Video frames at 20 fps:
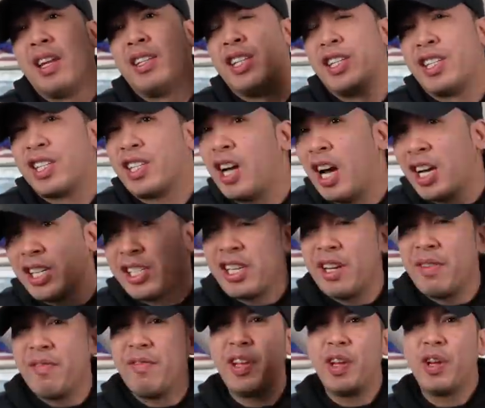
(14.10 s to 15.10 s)

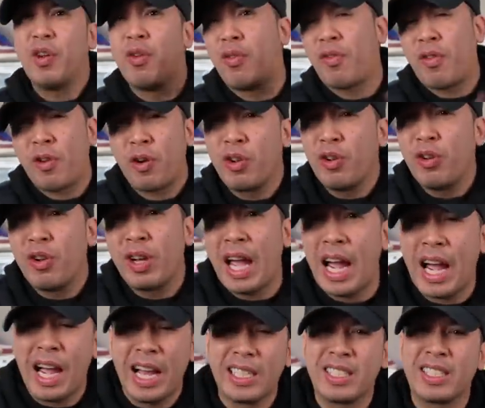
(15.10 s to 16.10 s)
discussion video for you
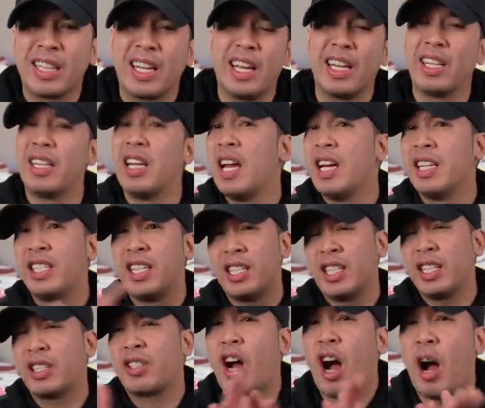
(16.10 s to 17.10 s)
guys, and
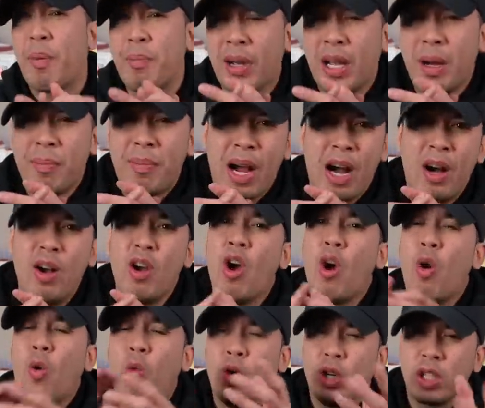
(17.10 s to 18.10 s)
just a topic about
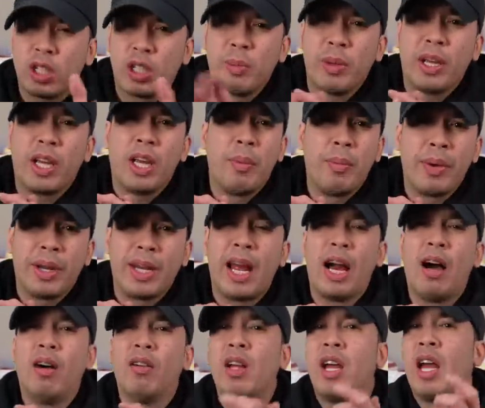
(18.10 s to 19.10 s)
what's gonna be coming
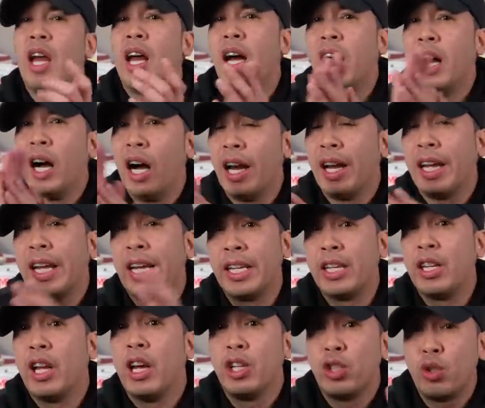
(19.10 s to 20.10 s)
out uh,
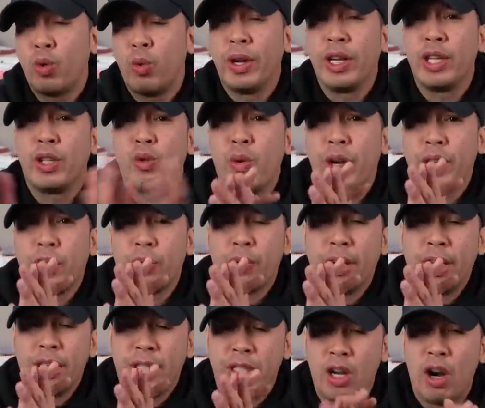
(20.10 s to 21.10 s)
in twenty
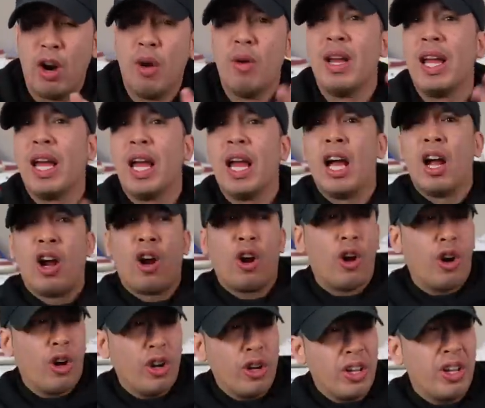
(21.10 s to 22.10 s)
twenty-three. So
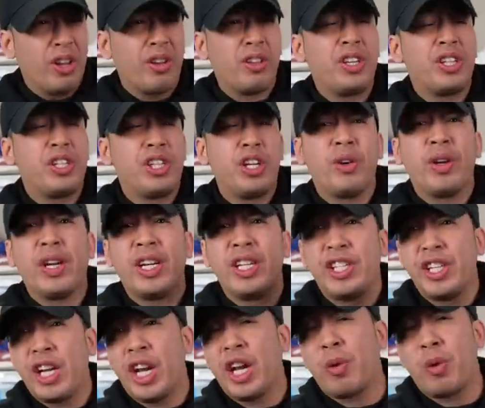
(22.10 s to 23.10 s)
earlier this year in
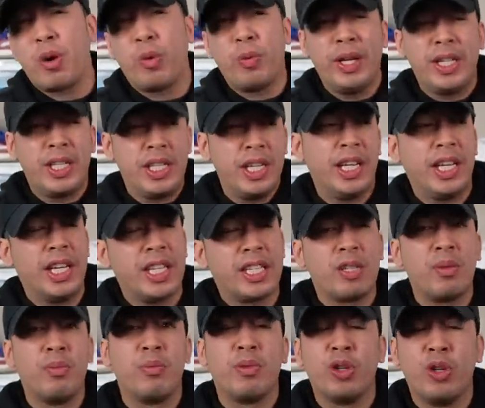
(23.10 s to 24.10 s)
January, we did get
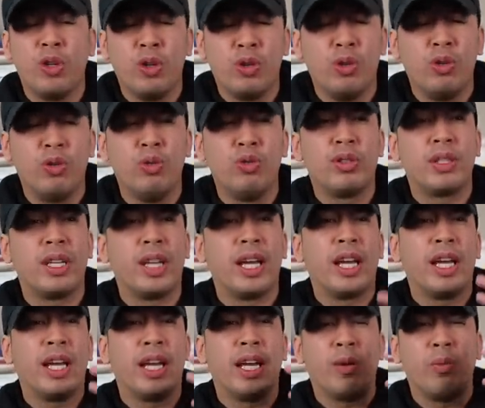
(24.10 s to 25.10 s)
some news,
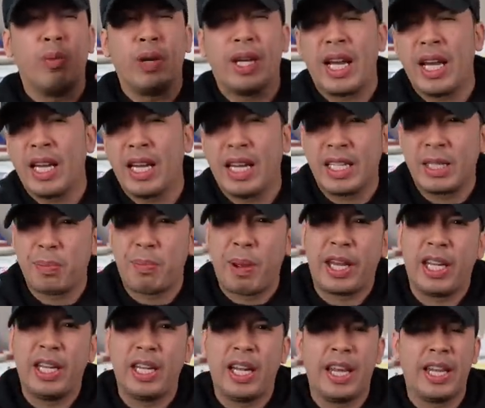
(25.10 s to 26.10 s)
and we kind of
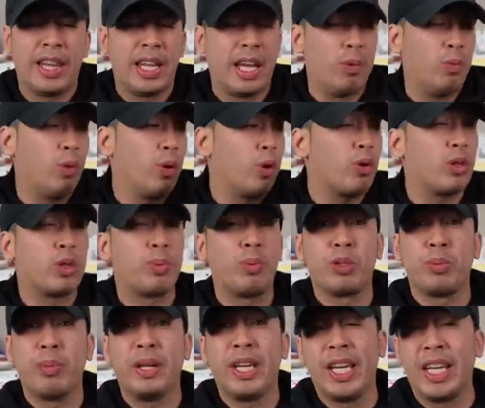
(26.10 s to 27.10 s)
speculated that we were
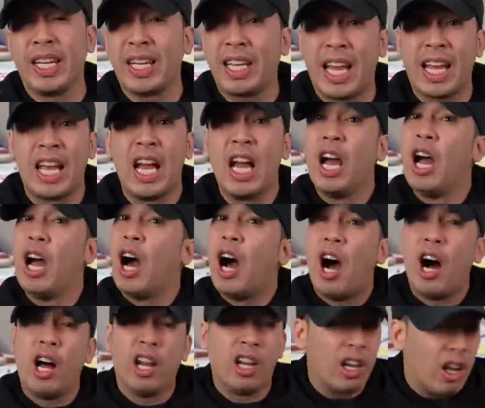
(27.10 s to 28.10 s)
supposed to be getting like
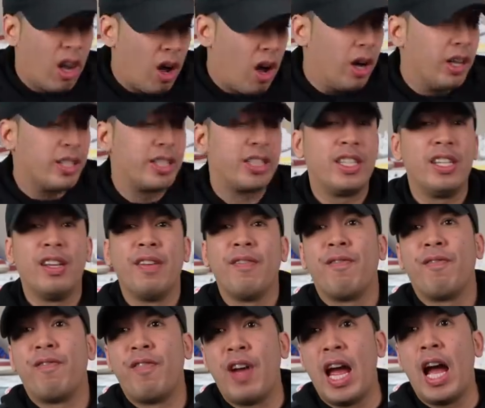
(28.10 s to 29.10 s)
a lost
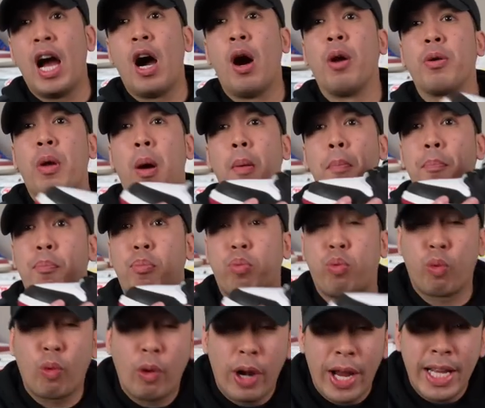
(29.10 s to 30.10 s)
and found
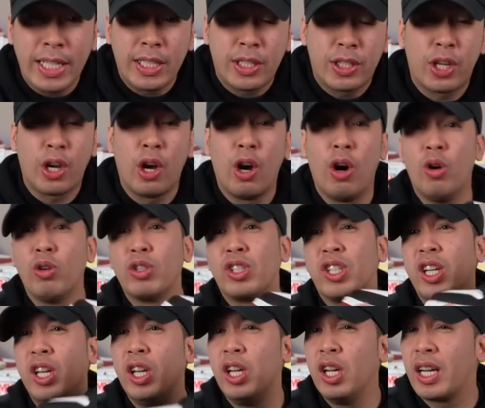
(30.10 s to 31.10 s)
bread toes
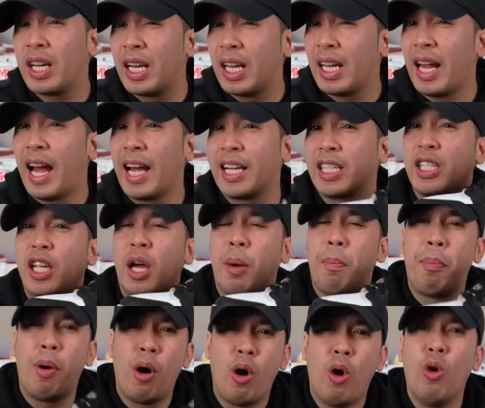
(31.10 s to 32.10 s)
look-alike,
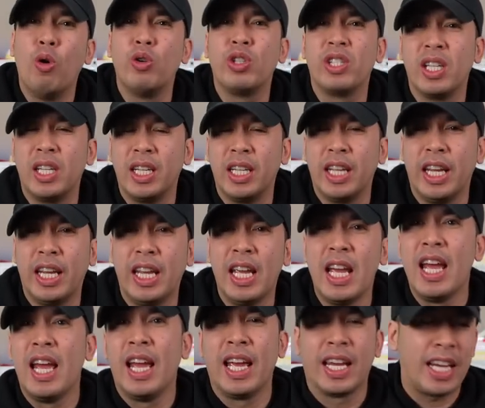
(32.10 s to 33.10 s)
supposedly.
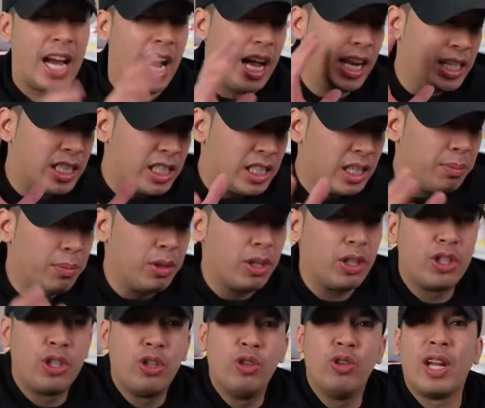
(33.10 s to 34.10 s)
Kind of
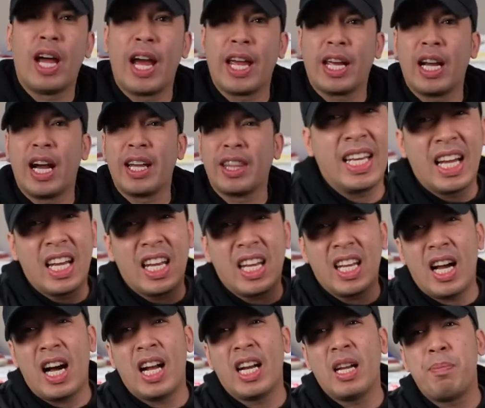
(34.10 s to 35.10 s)
similar to, like, I think a
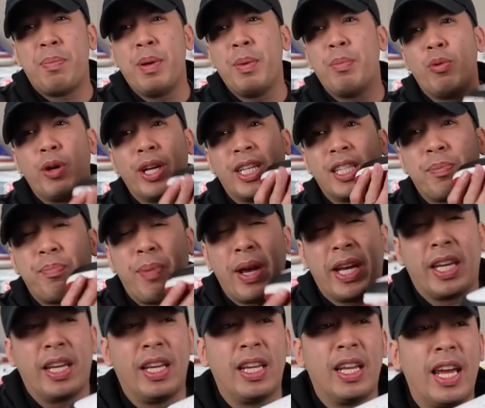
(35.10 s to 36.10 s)
lot of people
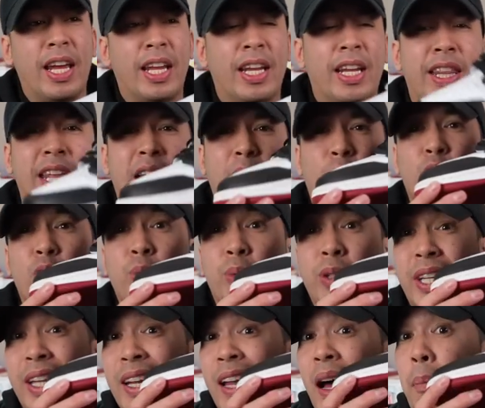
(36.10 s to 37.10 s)
speculated that we we're
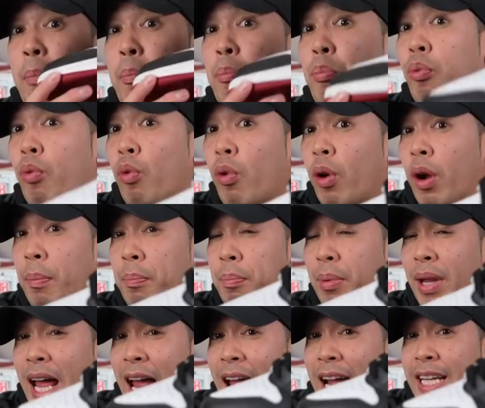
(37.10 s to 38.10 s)
supposed to get a br
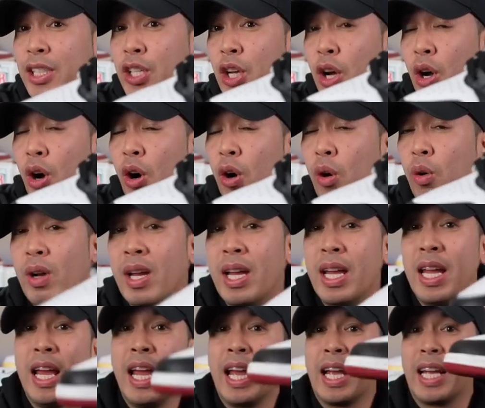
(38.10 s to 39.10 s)
black toe
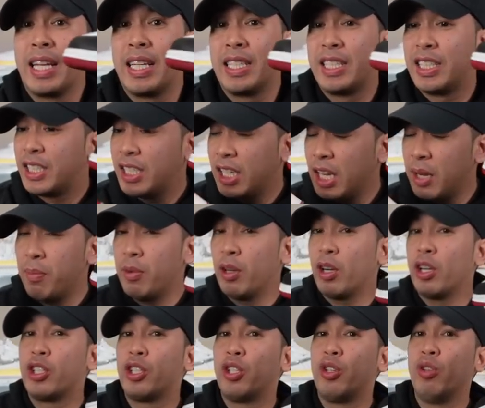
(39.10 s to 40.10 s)

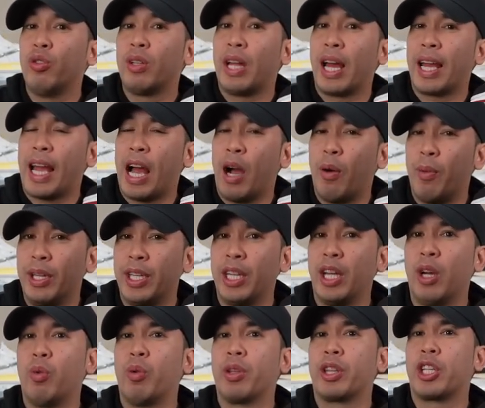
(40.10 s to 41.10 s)
similar to like how we
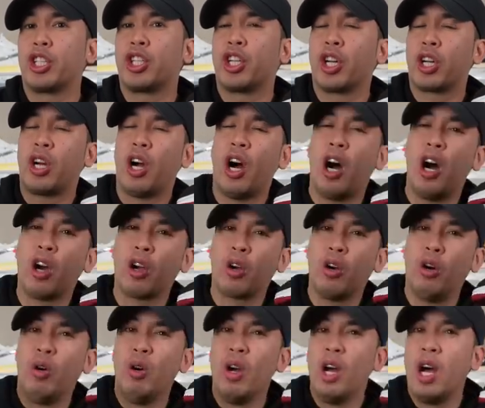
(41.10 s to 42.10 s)
did with the
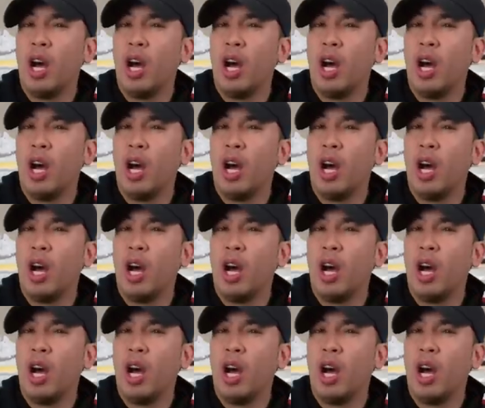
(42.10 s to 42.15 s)
Chicago